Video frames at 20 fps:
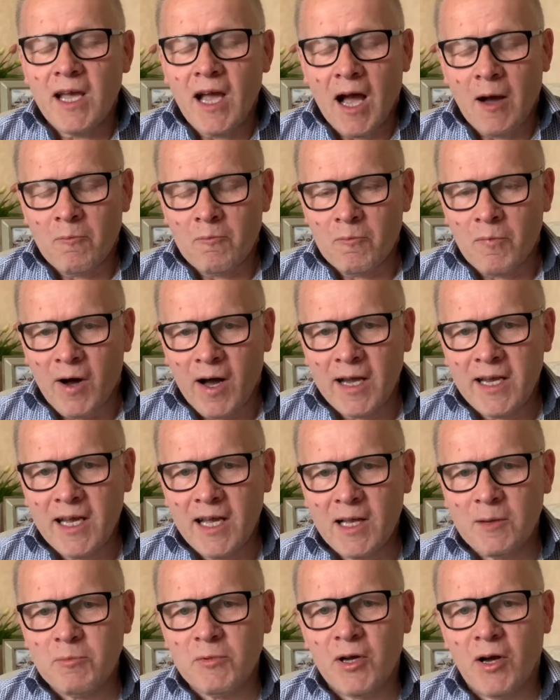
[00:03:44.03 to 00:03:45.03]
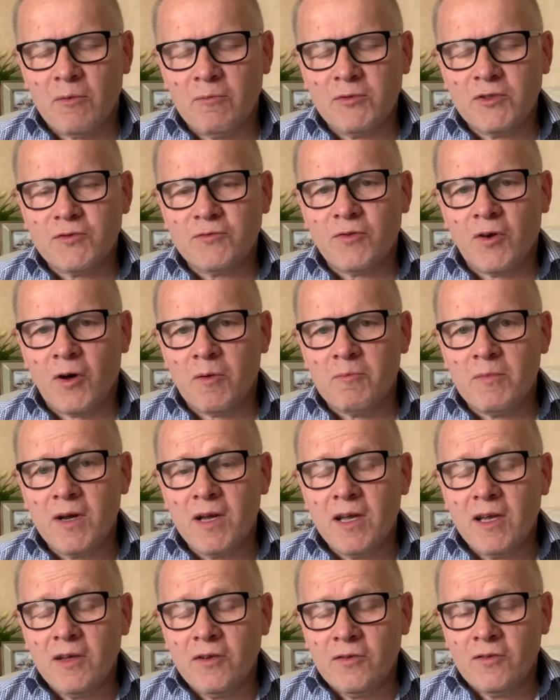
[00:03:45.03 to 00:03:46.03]
My help comes from
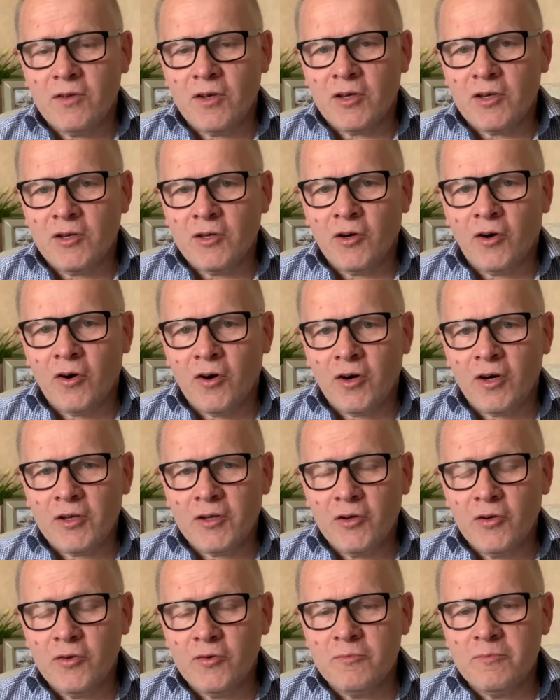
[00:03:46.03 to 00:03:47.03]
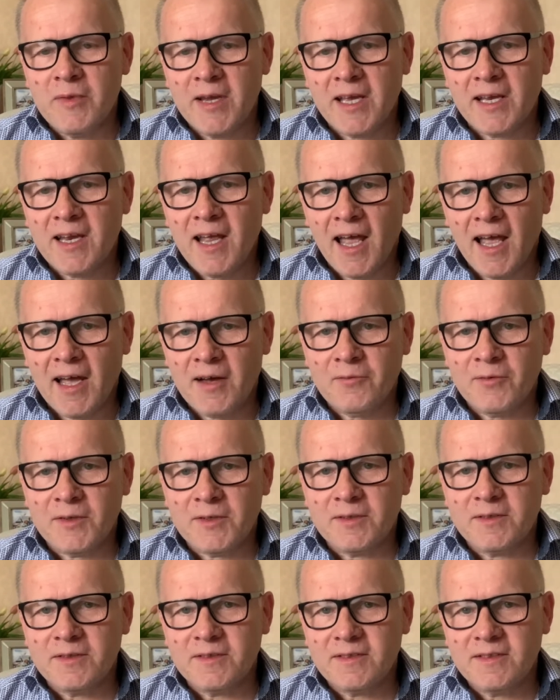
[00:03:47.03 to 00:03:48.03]
the God who made
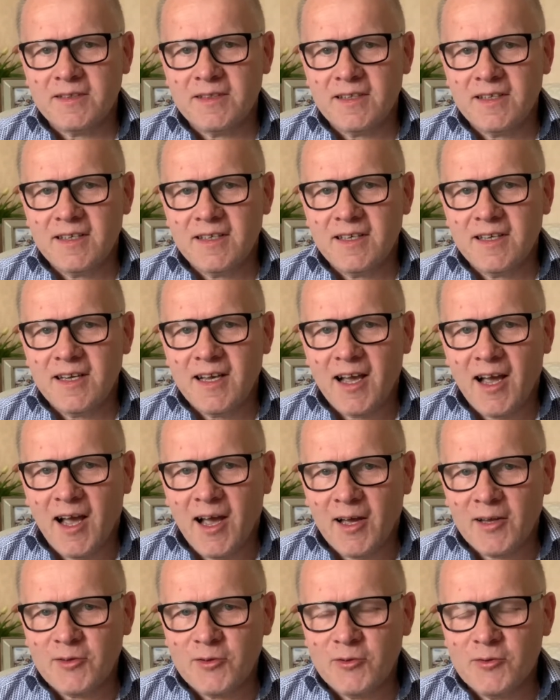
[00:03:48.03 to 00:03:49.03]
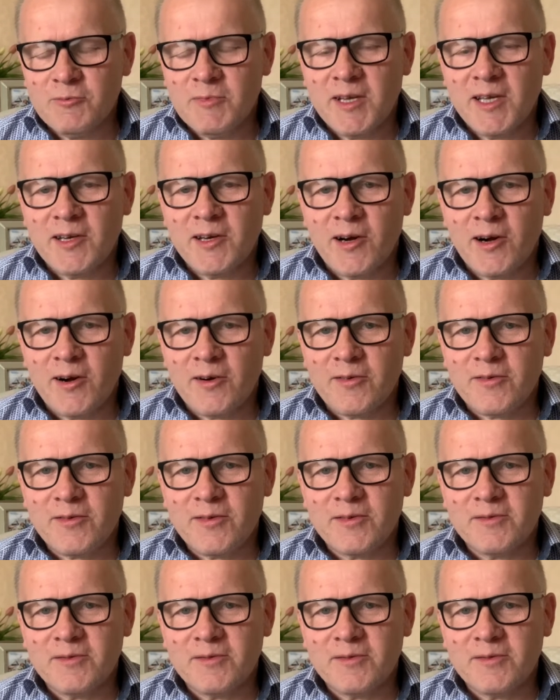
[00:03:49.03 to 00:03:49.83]
heaven and who made earth.